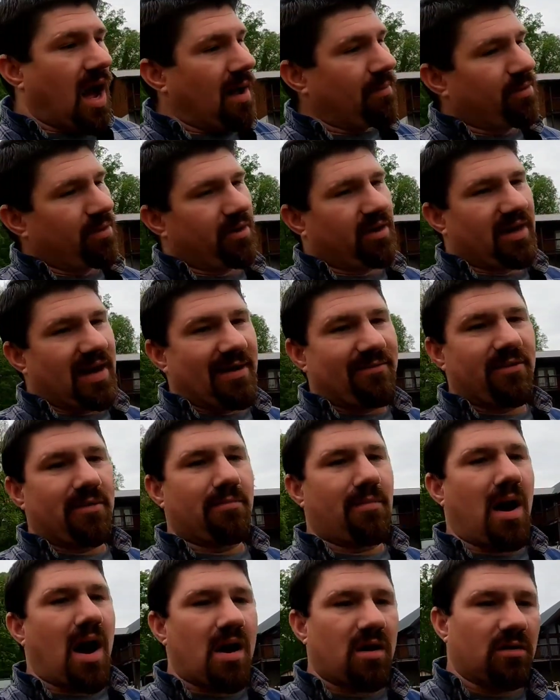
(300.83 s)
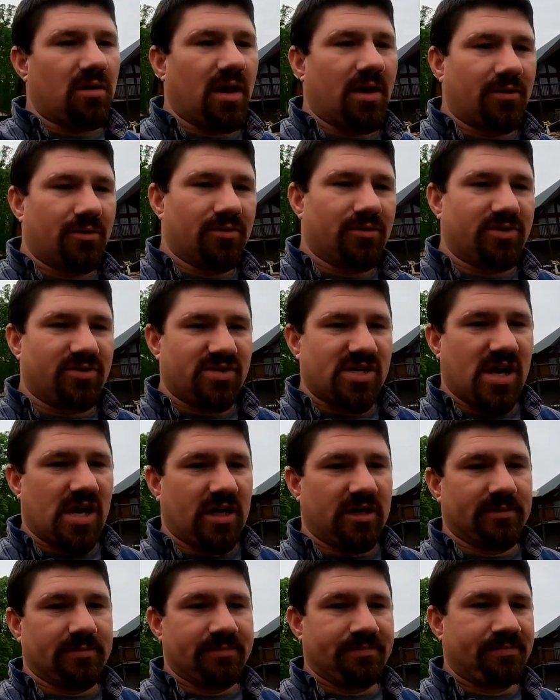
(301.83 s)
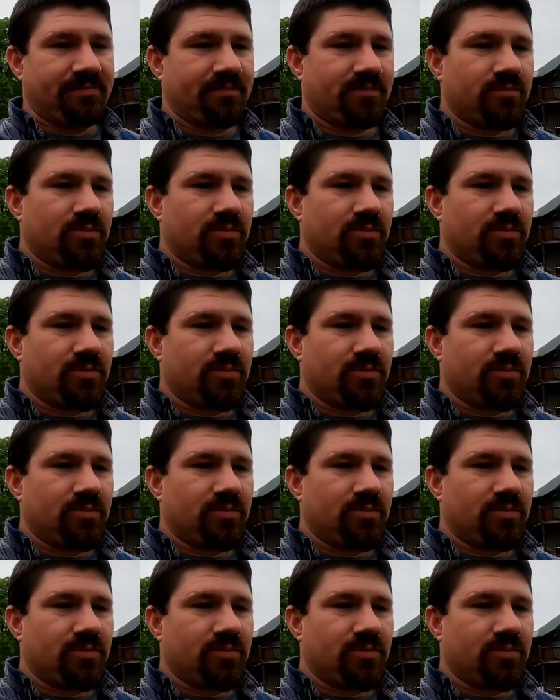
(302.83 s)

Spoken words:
I'm looking at every model under the sun.